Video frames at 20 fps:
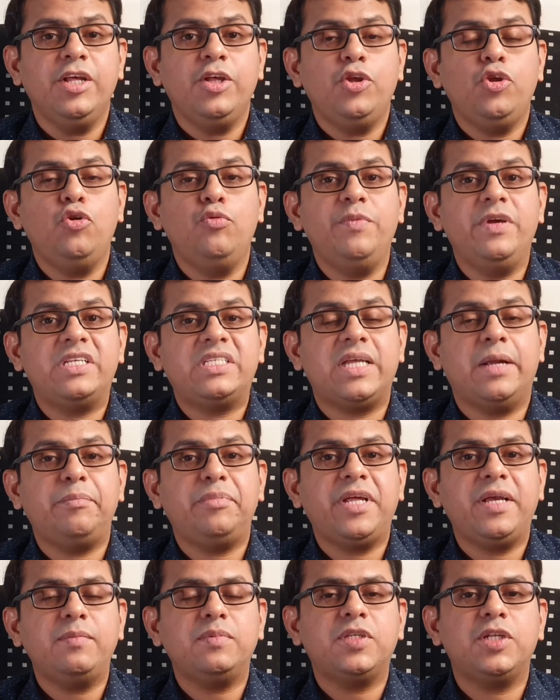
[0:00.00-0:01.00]
You may
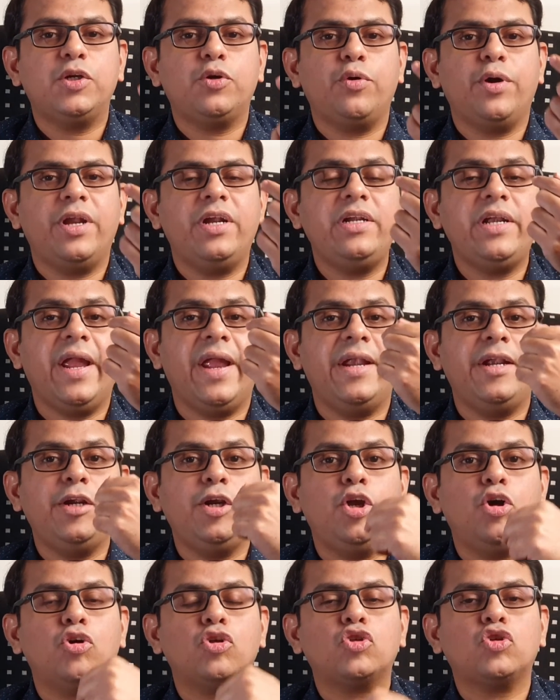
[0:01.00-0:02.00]
sometimes require an
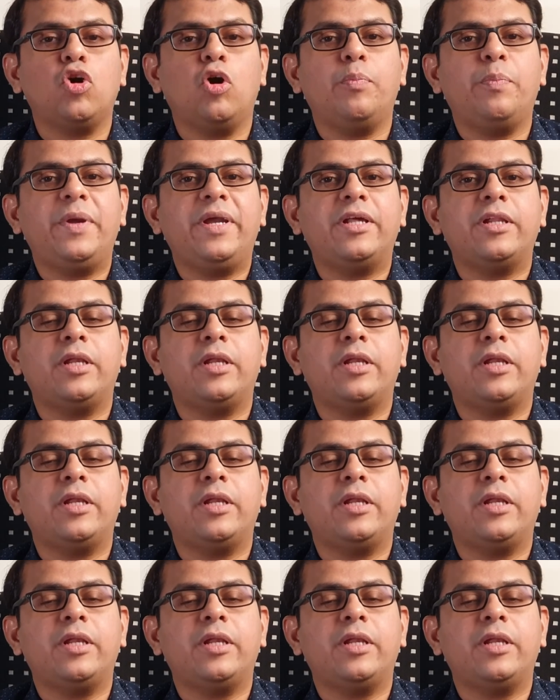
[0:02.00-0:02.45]
endoscopic